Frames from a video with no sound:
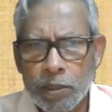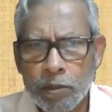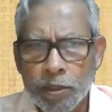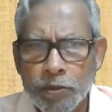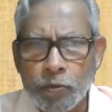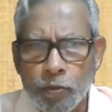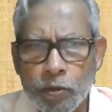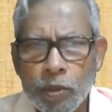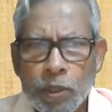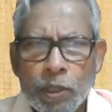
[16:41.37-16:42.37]
control,
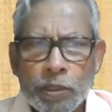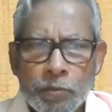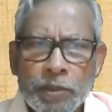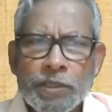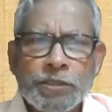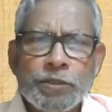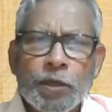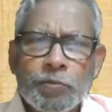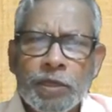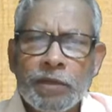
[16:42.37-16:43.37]
the Ministry
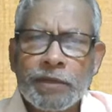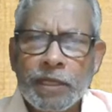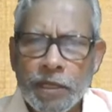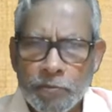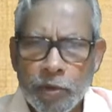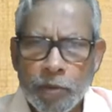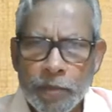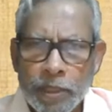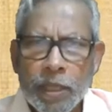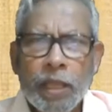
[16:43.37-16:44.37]
of Labor and
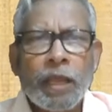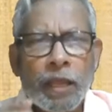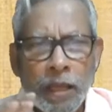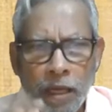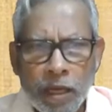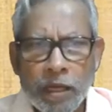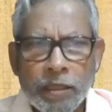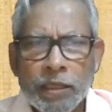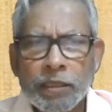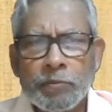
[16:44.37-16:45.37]
Employment.
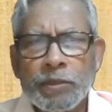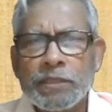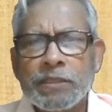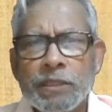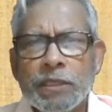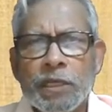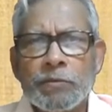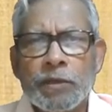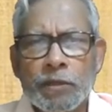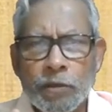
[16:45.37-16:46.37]
Under the Ministry of
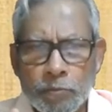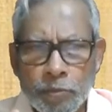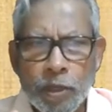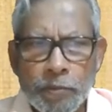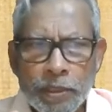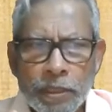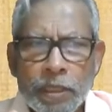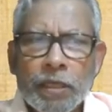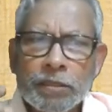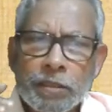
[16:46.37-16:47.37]
Labor and Employment,
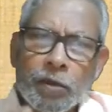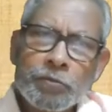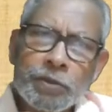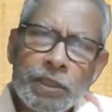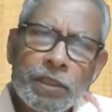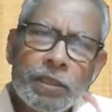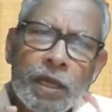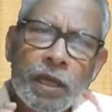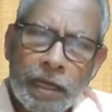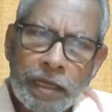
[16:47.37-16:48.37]
some of the
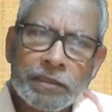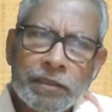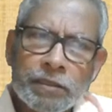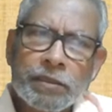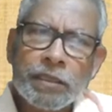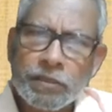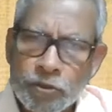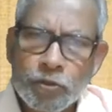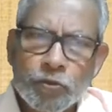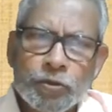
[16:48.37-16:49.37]
other
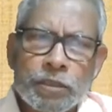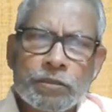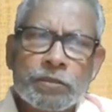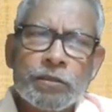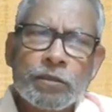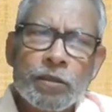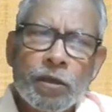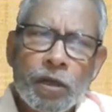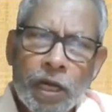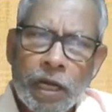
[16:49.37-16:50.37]
institutions
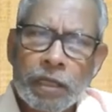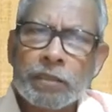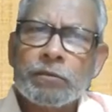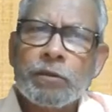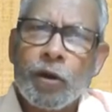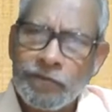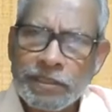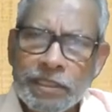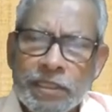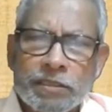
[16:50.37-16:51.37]
or
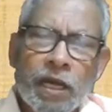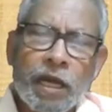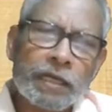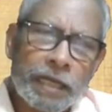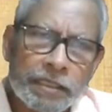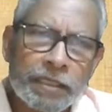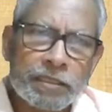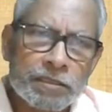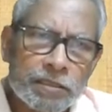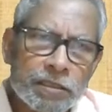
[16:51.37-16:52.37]
offices are
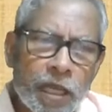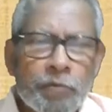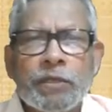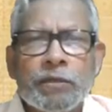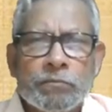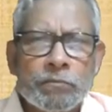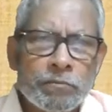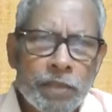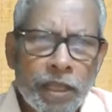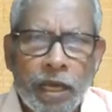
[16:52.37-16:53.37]
attached. I mean,
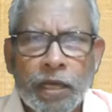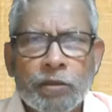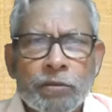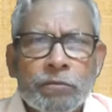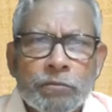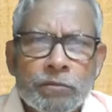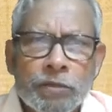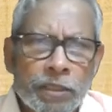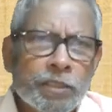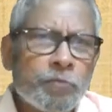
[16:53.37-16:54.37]
the
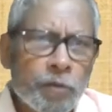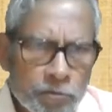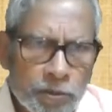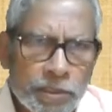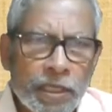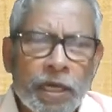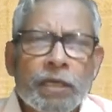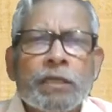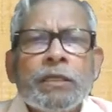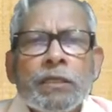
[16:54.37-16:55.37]
responsibility
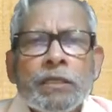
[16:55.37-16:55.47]
are